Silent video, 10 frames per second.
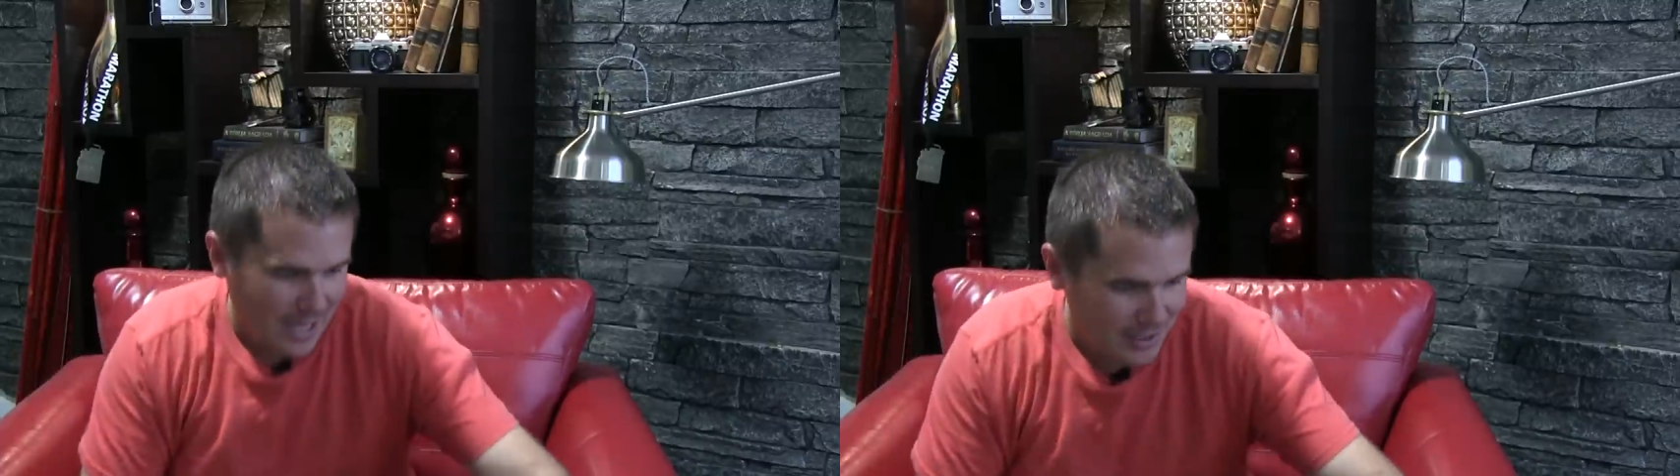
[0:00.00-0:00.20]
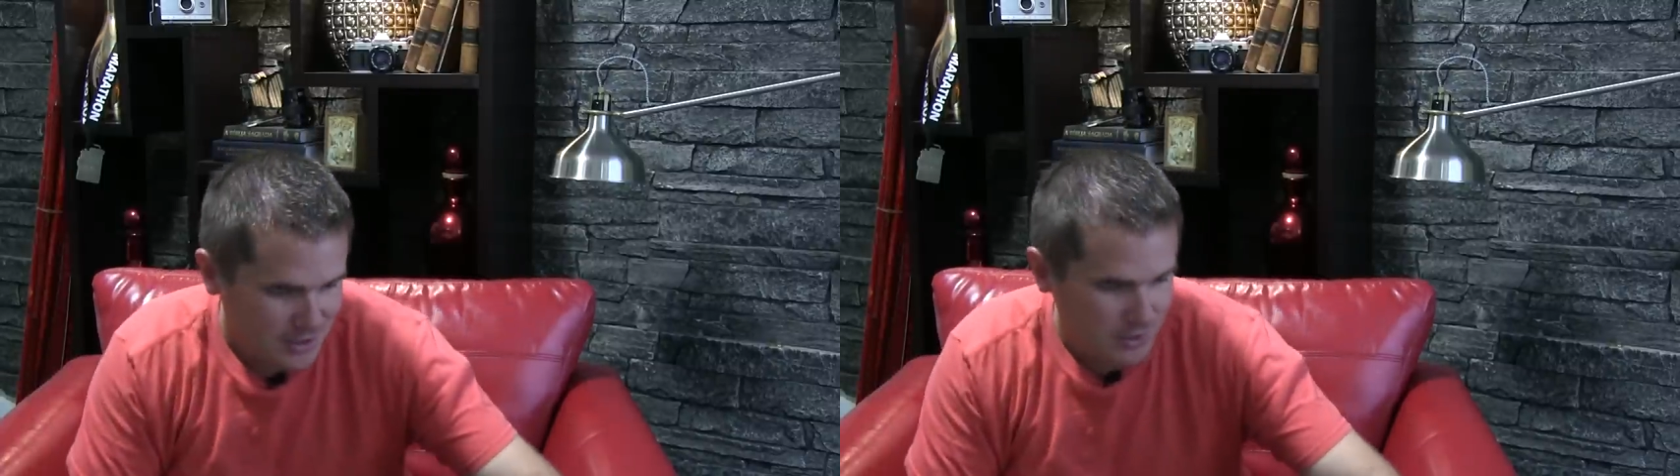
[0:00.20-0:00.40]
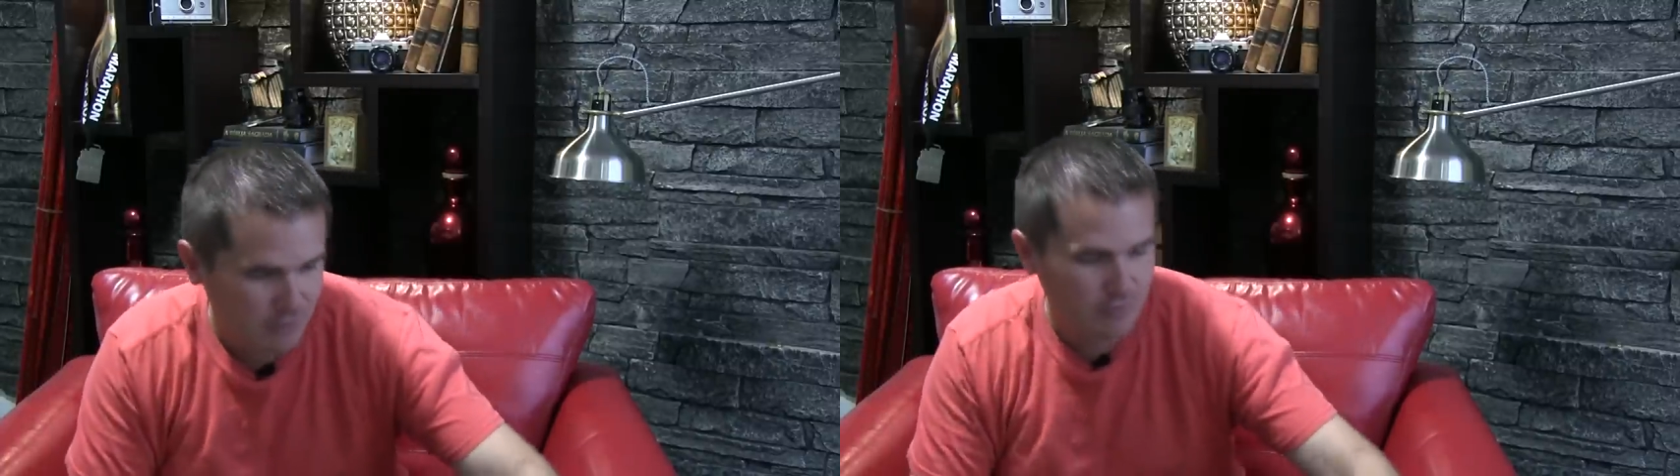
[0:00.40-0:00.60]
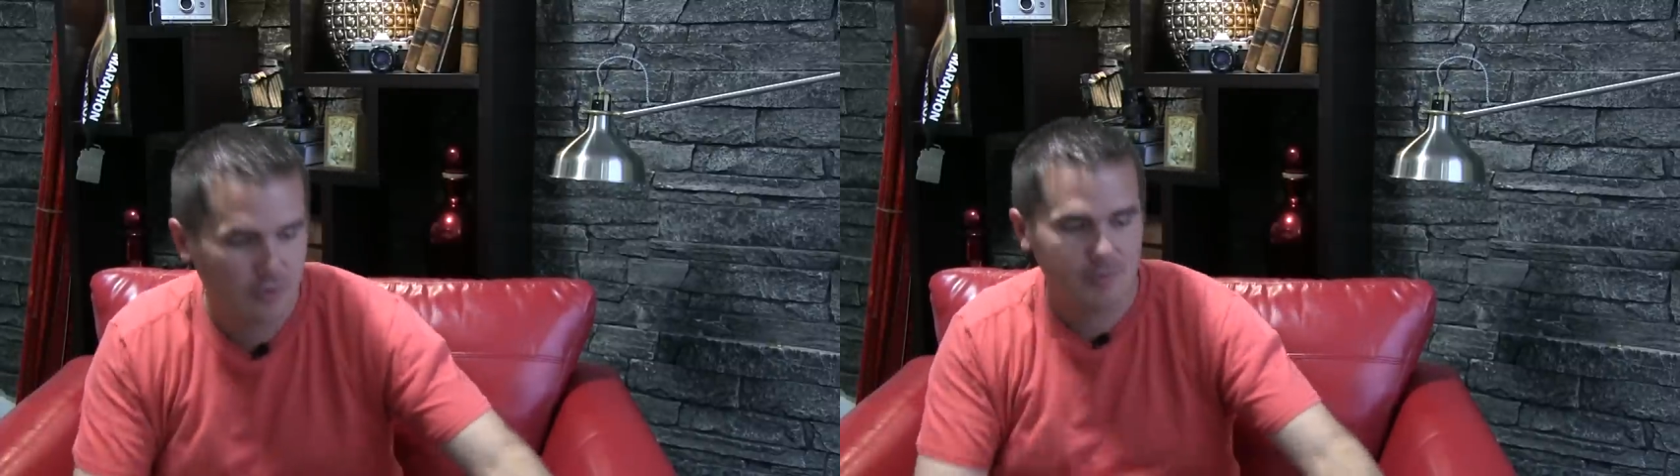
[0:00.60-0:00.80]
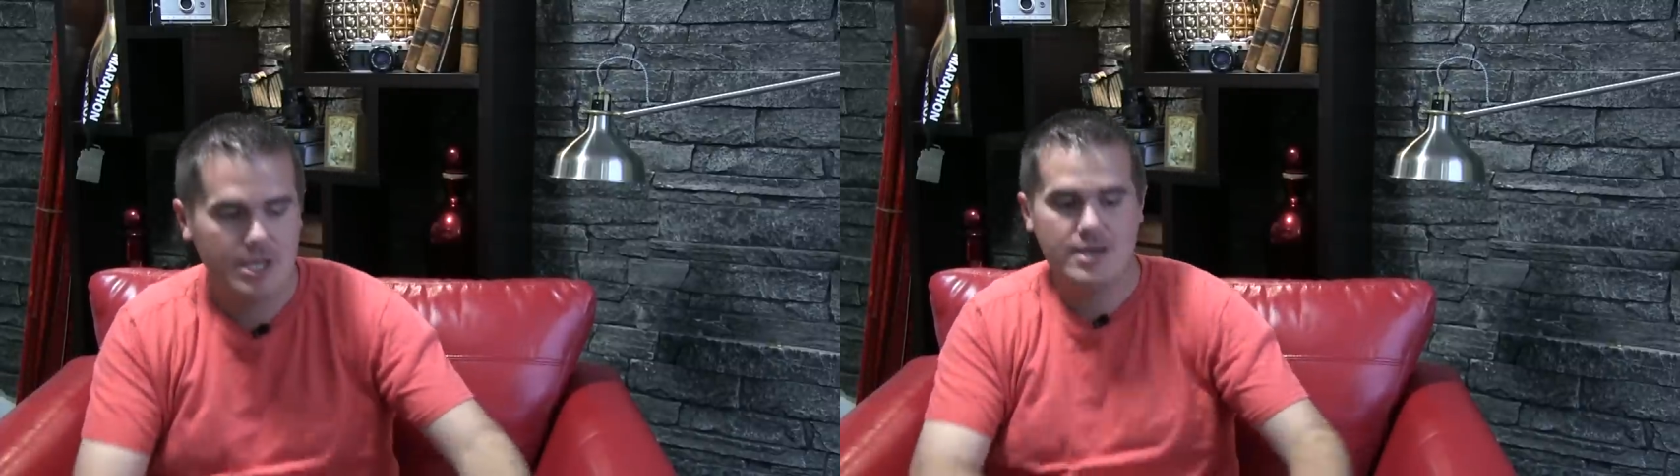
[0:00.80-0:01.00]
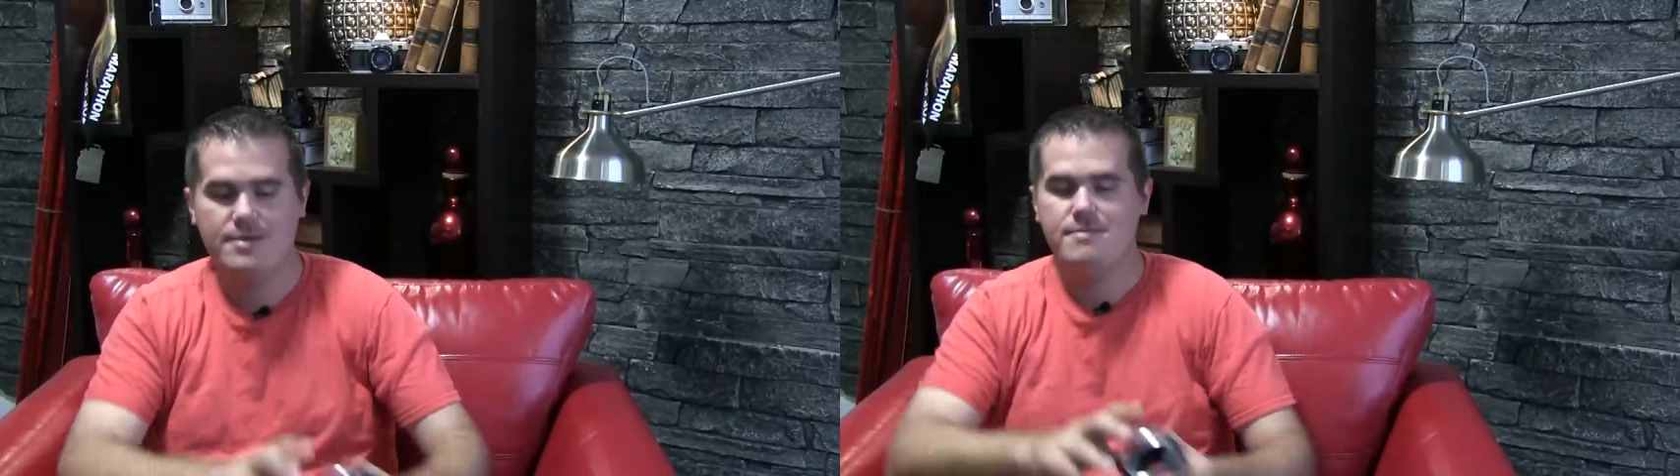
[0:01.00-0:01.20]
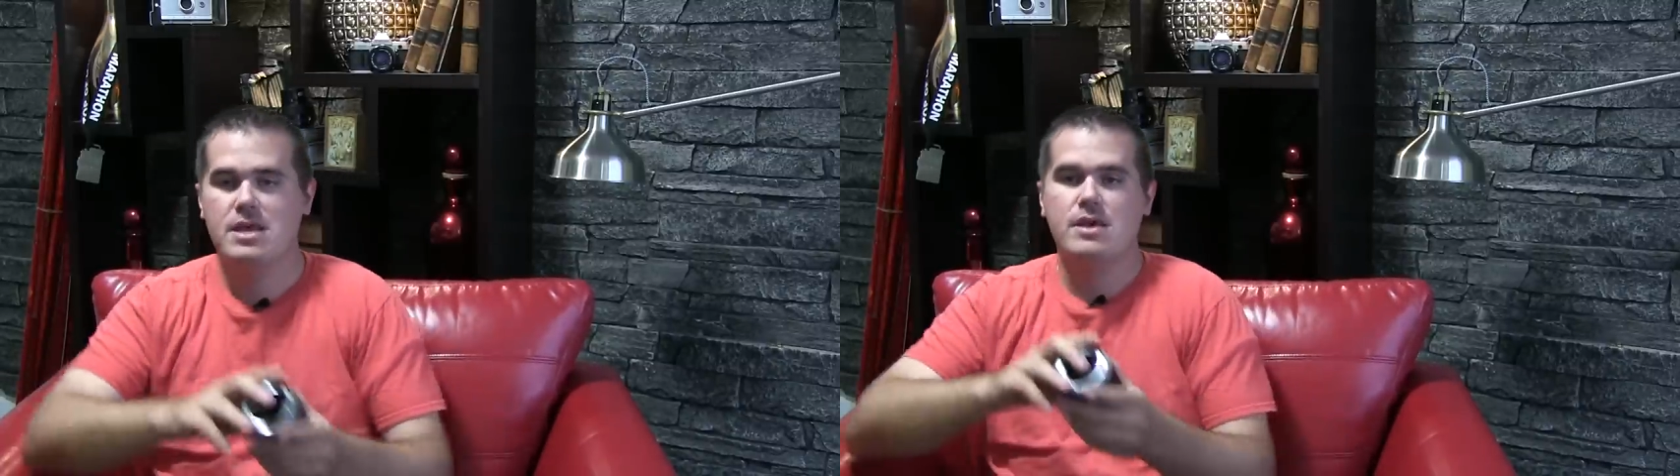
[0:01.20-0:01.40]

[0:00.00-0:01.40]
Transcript: And so for me,